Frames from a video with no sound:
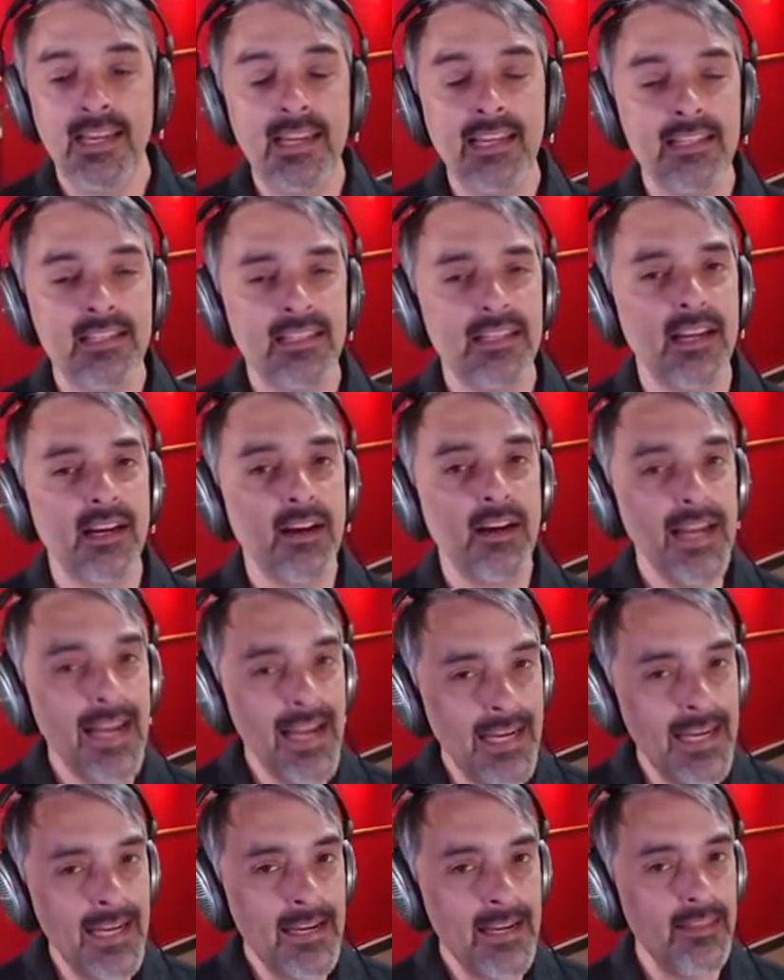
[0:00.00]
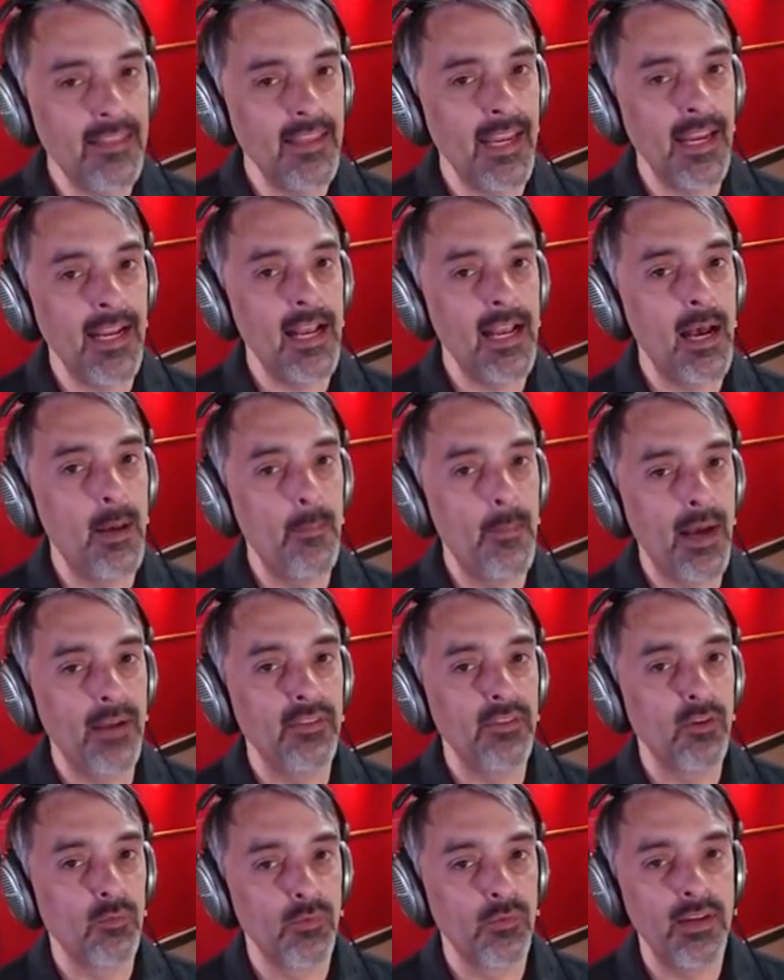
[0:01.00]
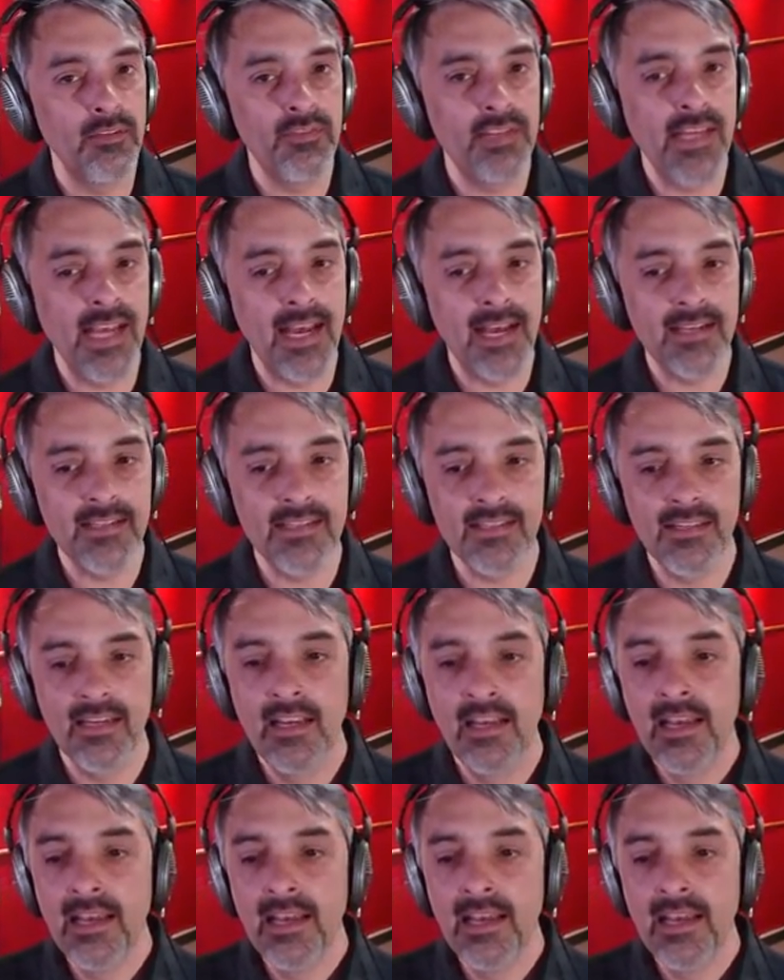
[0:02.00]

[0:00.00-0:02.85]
is there anything about the Rift S